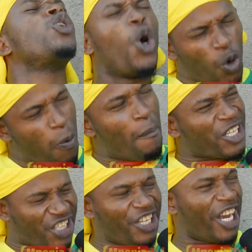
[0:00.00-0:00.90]
Turbo
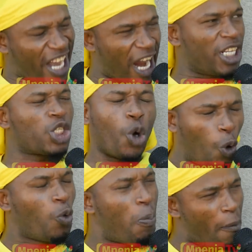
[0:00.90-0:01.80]
machine gun.
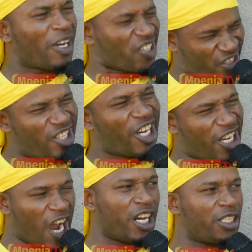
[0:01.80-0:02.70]
Turbo machine
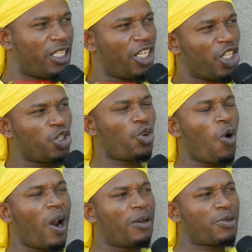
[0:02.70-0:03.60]
gun. You
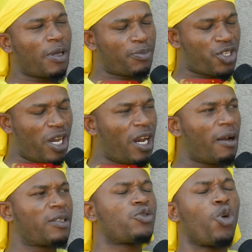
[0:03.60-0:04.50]
know what I'm
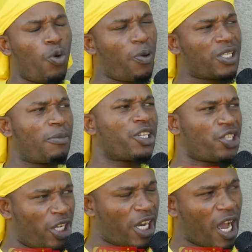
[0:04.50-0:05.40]
saying? Turbo is a
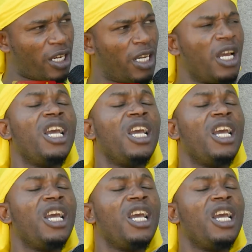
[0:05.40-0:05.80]
machine gun.